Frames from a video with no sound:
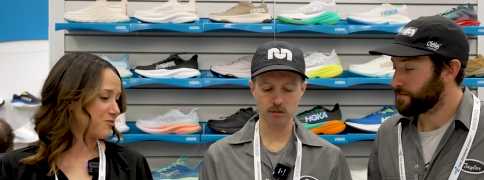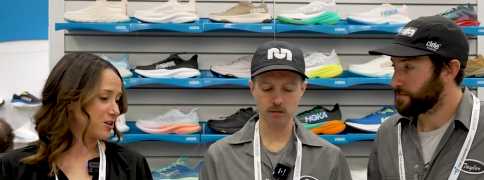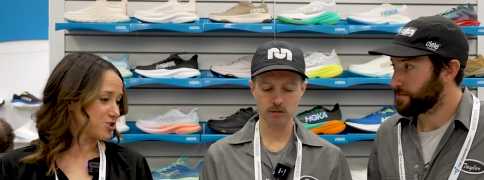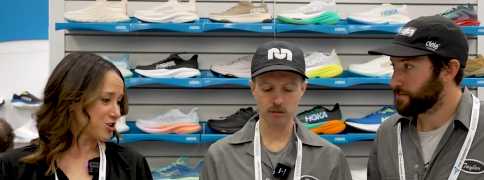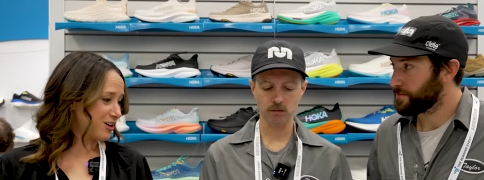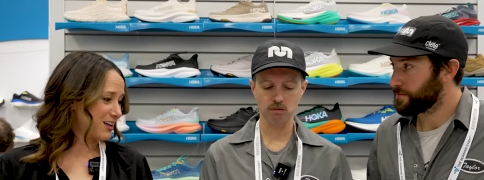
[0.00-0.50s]
Speaker 1: of
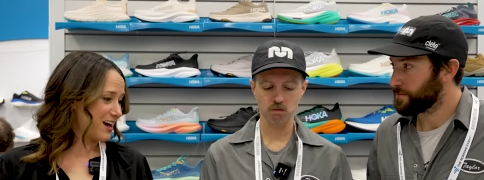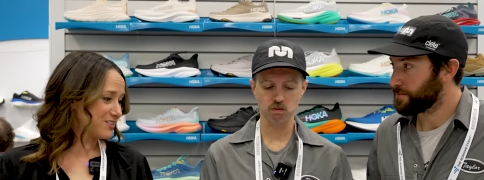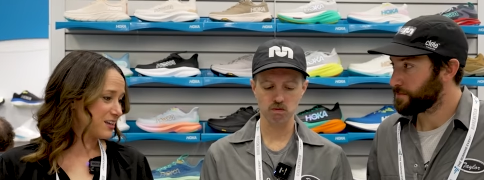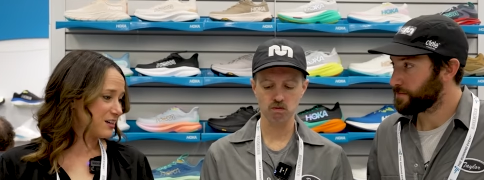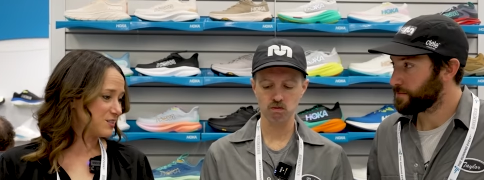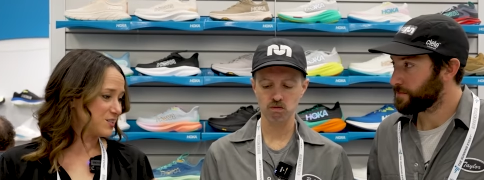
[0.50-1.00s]
our trail
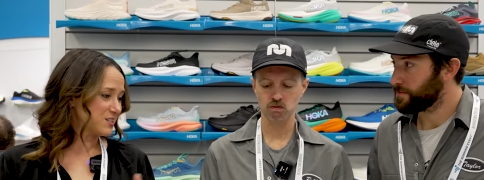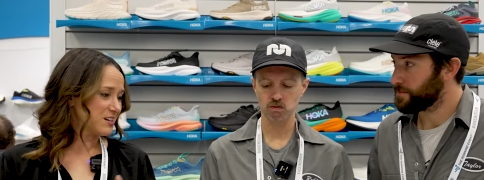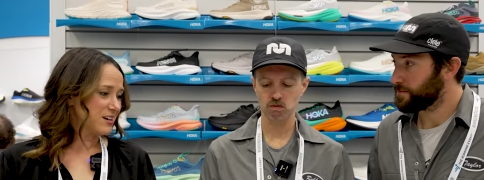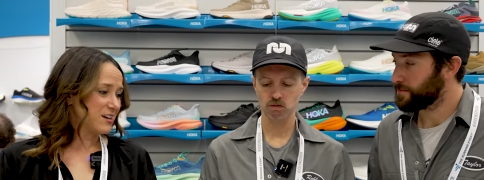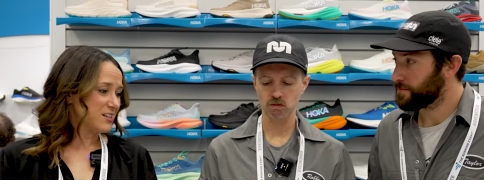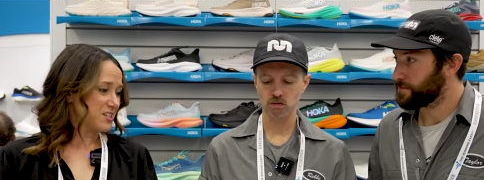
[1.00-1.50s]
athletes
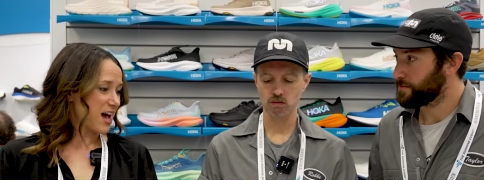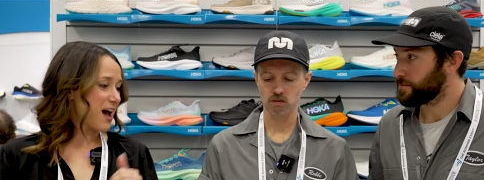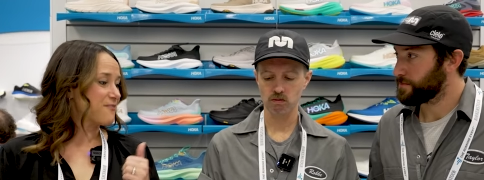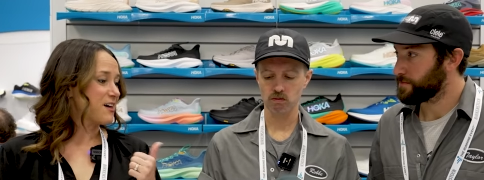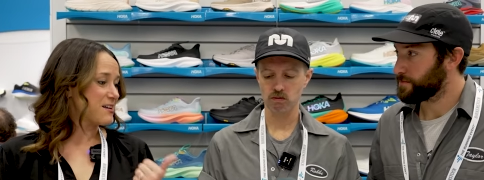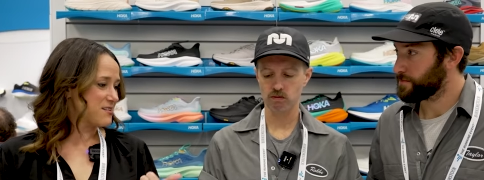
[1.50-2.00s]
to
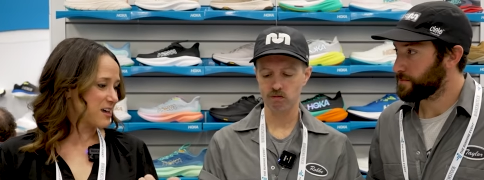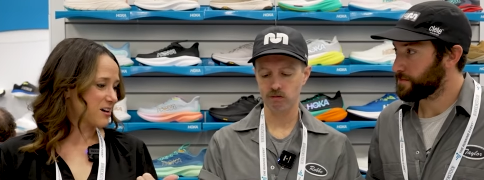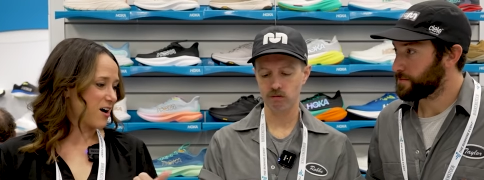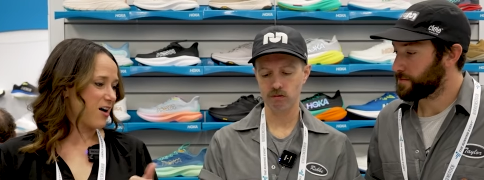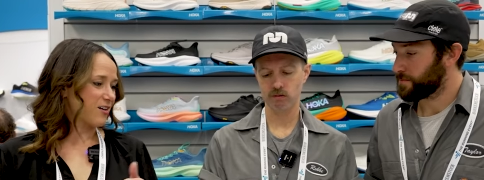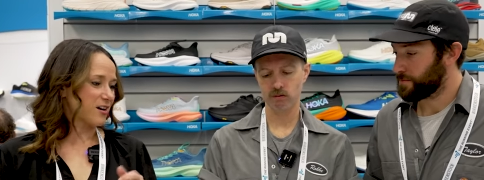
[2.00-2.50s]
have that
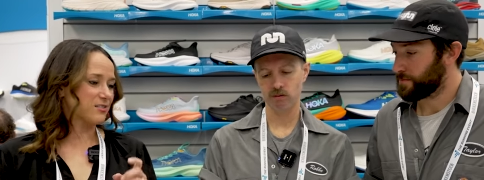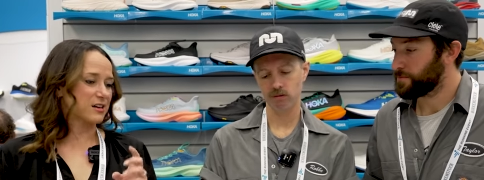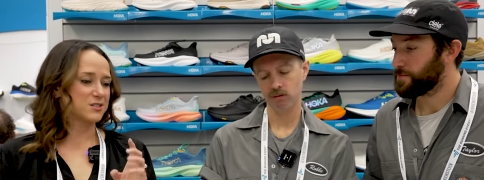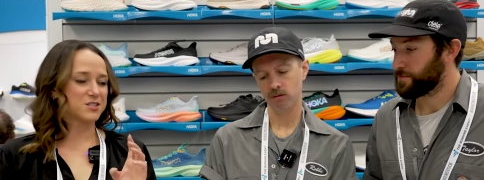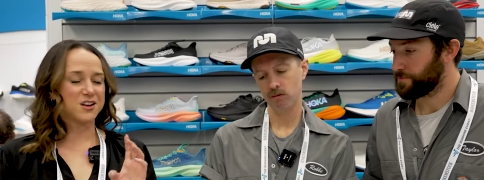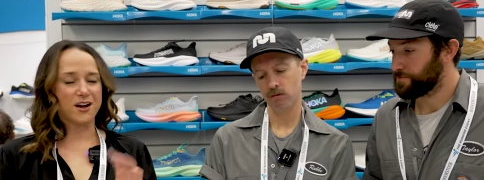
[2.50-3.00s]
knit collar
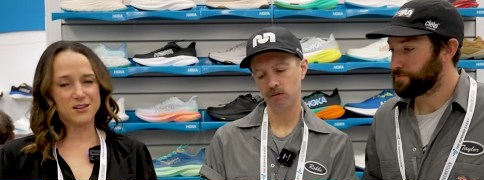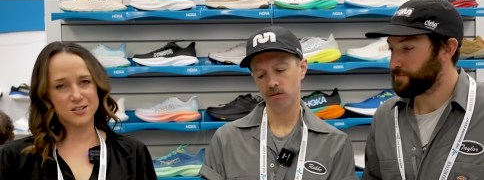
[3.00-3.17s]
that's not